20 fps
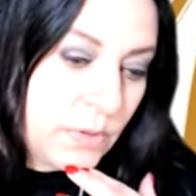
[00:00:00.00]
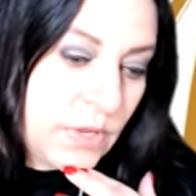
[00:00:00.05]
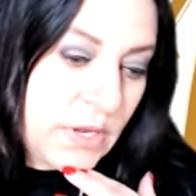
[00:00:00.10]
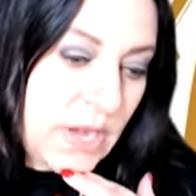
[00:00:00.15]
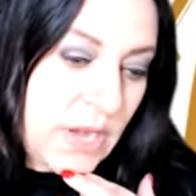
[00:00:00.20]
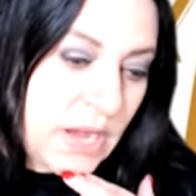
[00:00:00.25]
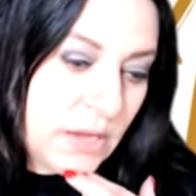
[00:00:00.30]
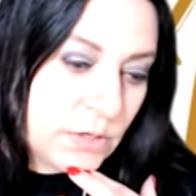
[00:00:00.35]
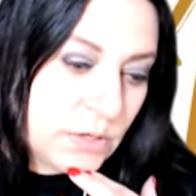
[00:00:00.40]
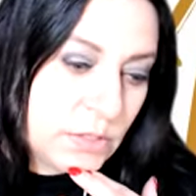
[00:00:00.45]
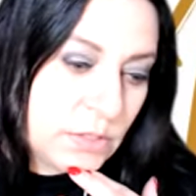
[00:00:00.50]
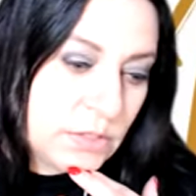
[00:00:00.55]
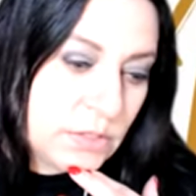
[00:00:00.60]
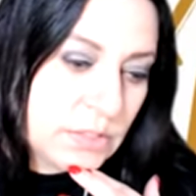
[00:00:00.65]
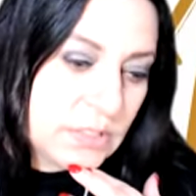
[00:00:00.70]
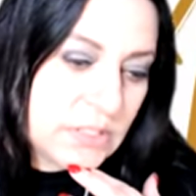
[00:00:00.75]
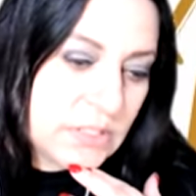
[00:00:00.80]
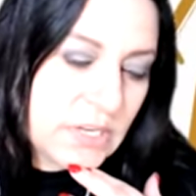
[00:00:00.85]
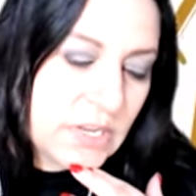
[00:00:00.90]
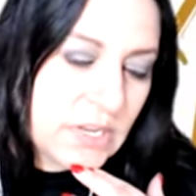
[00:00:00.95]
They can't
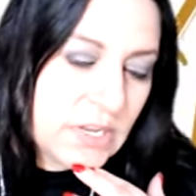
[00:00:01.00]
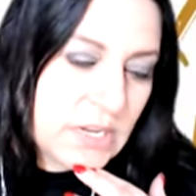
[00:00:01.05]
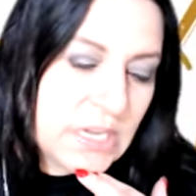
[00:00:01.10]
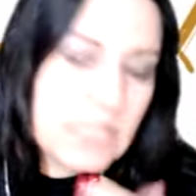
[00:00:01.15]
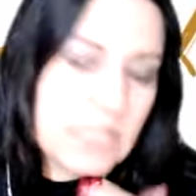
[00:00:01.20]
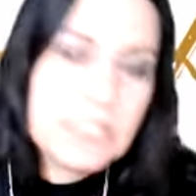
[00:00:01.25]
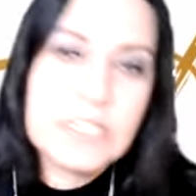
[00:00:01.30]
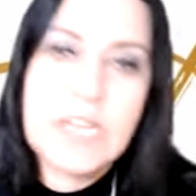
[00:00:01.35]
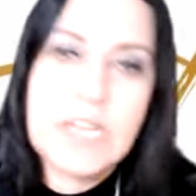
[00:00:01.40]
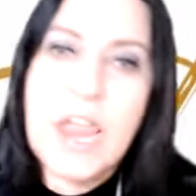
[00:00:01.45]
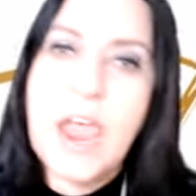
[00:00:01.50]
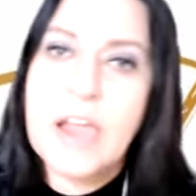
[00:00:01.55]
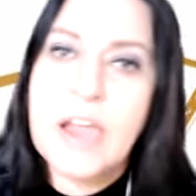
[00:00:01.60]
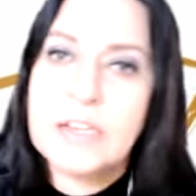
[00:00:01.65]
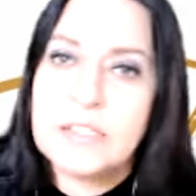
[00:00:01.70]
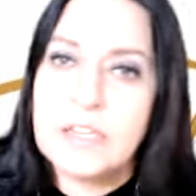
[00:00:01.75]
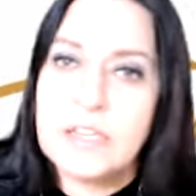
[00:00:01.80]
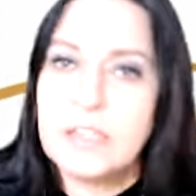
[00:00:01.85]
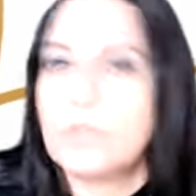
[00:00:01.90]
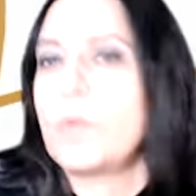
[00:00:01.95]
just, it's not easy
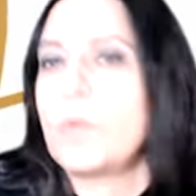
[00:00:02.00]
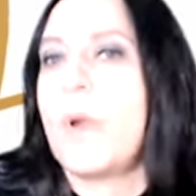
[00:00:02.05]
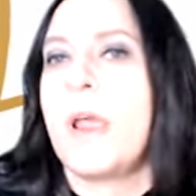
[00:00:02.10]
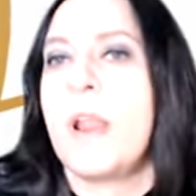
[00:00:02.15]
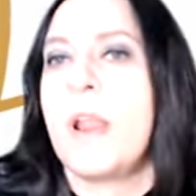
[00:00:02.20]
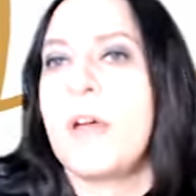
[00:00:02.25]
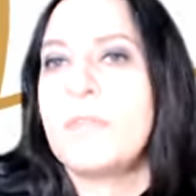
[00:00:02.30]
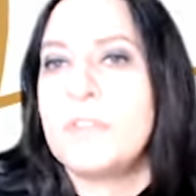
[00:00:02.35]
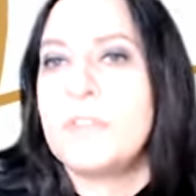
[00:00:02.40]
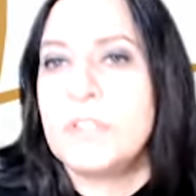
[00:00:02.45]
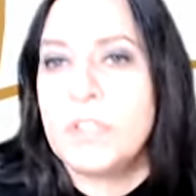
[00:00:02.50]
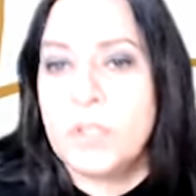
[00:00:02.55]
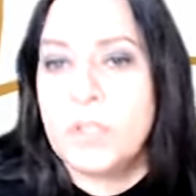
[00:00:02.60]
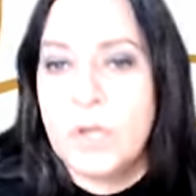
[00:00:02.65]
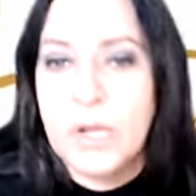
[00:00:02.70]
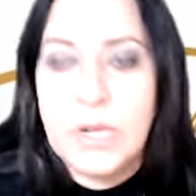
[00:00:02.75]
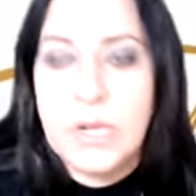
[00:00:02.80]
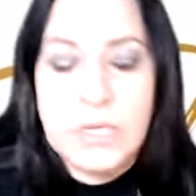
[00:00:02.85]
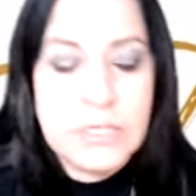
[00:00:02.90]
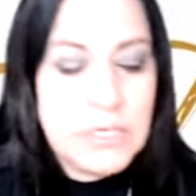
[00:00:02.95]
access right off the
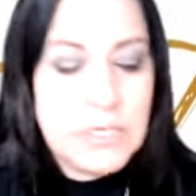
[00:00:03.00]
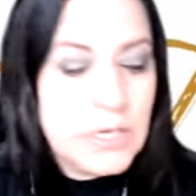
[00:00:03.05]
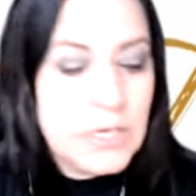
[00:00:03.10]
street,